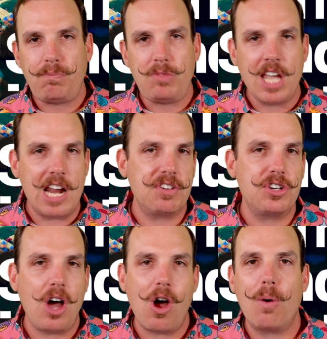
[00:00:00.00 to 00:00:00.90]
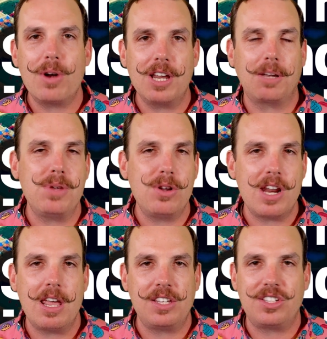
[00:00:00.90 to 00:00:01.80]
And if you're not already a
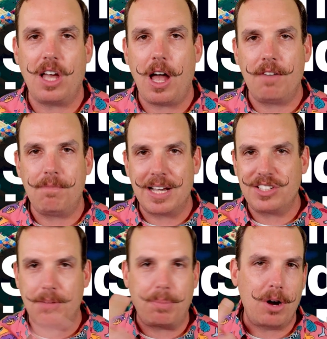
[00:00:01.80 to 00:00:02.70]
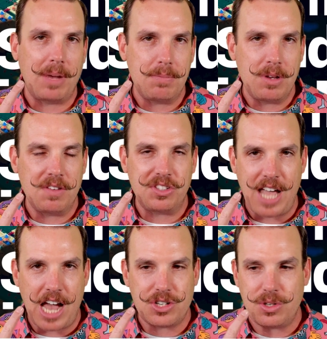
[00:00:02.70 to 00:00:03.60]
community uh, of my part of my community of
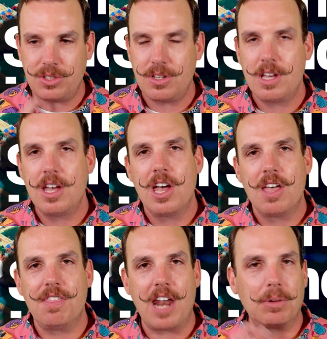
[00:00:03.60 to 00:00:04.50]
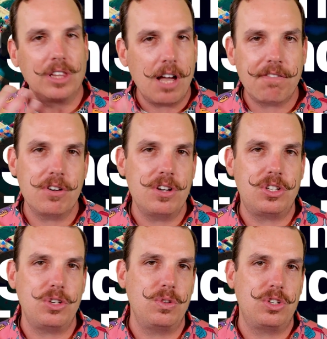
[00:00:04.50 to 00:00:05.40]
Stachers, then I would love for you
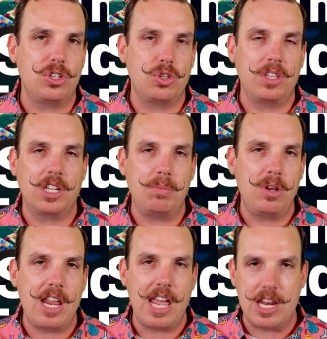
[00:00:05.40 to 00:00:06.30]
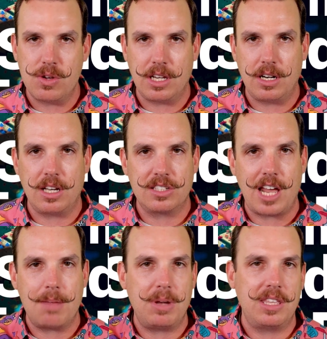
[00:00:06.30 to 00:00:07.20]
to to join the community and you can uh,
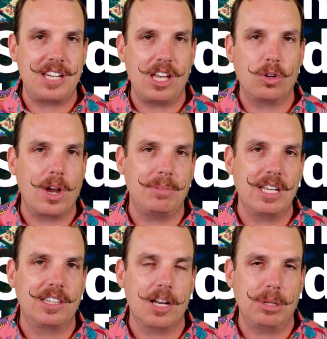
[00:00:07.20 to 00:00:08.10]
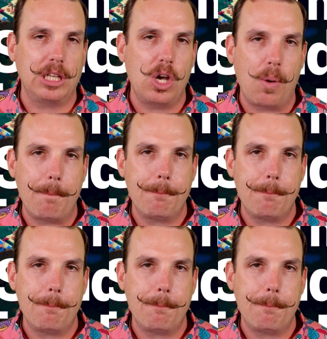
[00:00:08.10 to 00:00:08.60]
sign up in the Telegram link there below.